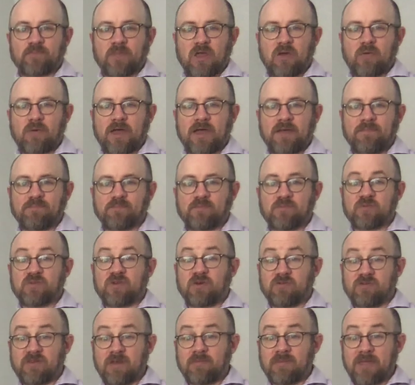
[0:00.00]
Okay, so
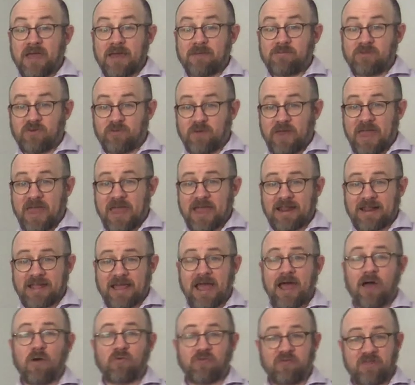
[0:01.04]
sometimes you can
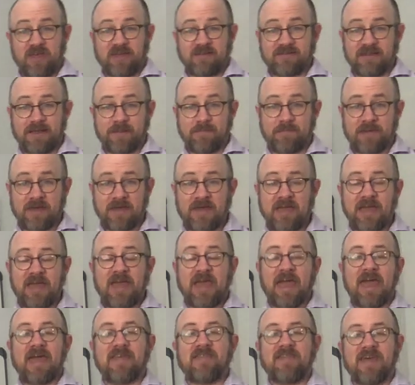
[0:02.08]
count things up
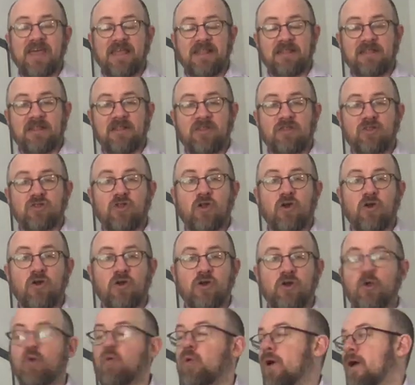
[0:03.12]
and then
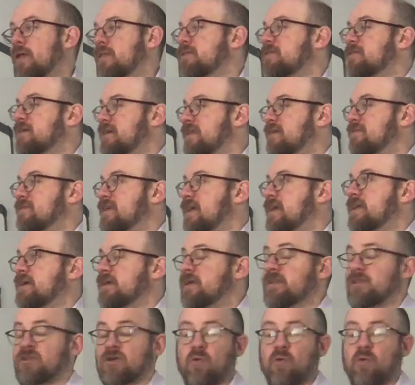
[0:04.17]
turn qualitative data into